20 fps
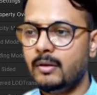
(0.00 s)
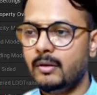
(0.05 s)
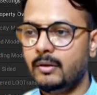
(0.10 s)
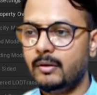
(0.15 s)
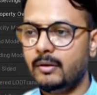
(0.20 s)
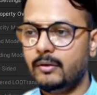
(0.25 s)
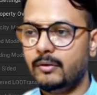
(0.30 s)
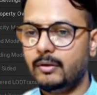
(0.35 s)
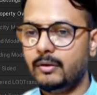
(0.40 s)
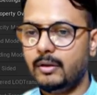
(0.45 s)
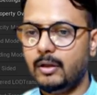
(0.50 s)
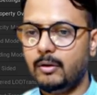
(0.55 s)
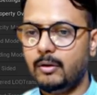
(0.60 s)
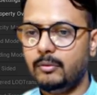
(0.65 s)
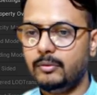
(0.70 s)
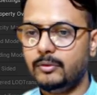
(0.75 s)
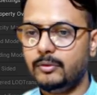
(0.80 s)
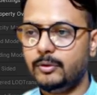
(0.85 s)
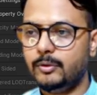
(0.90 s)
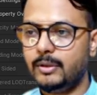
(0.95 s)
So now
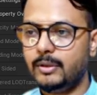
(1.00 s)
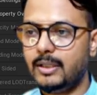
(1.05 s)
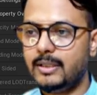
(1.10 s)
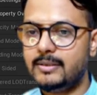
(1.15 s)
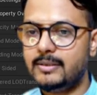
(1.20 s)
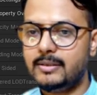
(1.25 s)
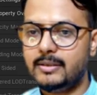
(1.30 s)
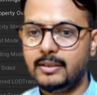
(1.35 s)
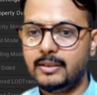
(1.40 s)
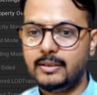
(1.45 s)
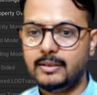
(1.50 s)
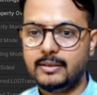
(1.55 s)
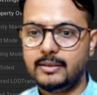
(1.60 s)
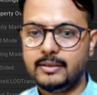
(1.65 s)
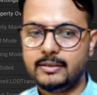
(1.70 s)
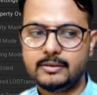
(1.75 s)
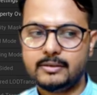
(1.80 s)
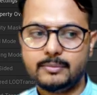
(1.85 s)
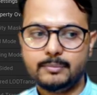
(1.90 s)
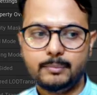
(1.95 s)
you can see
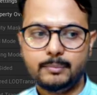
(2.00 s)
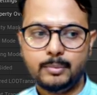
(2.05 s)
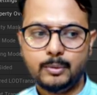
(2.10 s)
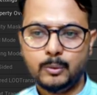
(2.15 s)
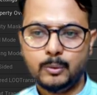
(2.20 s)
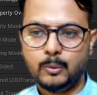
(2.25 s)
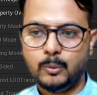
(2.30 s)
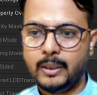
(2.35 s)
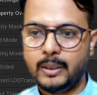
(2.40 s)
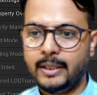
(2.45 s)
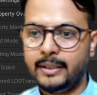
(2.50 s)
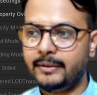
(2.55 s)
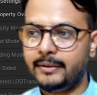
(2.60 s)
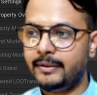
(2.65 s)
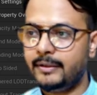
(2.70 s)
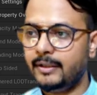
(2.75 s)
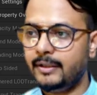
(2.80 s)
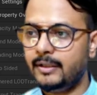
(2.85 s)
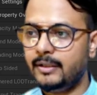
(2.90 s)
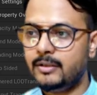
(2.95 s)
it's blue and
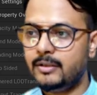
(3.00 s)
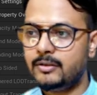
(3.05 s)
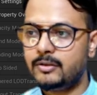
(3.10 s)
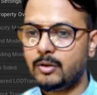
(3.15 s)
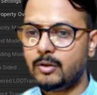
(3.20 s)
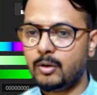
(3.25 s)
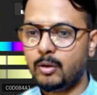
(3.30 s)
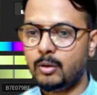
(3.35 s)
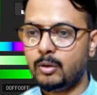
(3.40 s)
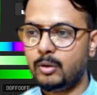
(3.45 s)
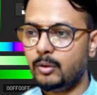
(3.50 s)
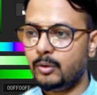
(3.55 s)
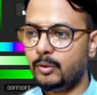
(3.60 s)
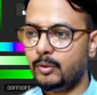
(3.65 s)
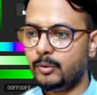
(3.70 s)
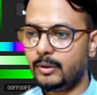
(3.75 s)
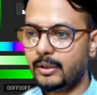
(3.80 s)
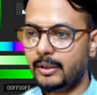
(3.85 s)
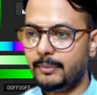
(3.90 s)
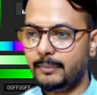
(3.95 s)
greenish, although you
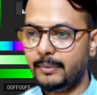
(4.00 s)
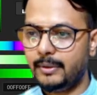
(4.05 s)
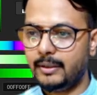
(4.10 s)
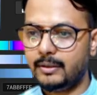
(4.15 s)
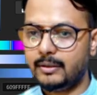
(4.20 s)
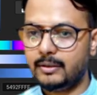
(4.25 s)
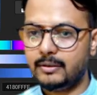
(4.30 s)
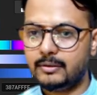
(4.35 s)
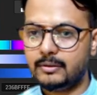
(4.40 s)
can make this